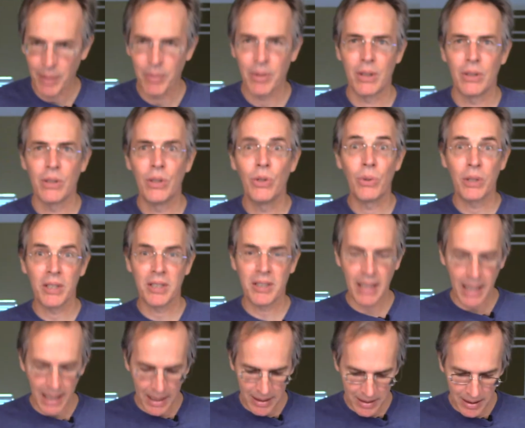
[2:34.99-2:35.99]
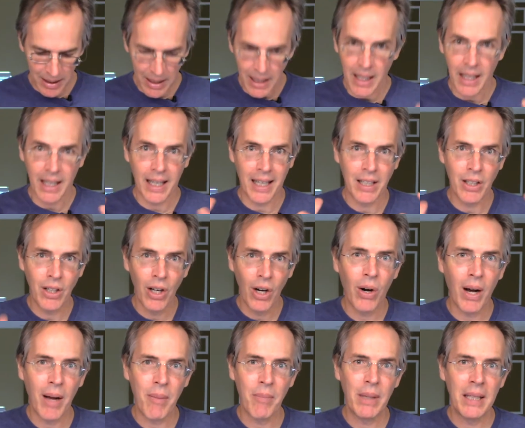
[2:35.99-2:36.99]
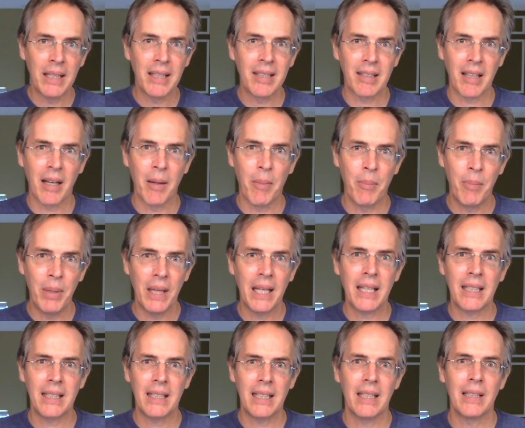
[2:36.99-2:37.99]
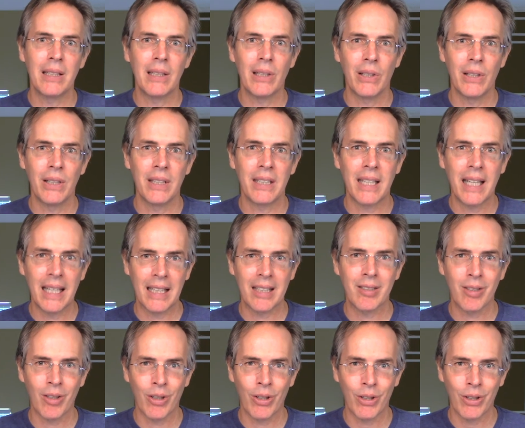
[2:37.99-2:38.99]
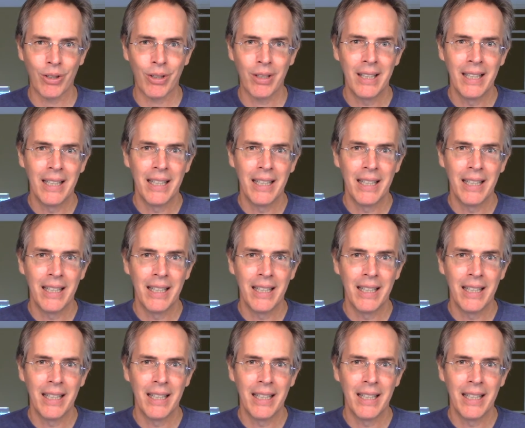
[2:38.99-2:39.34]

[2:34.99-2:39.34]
of the newer sets, and I know I missed a big deal on Kickstarter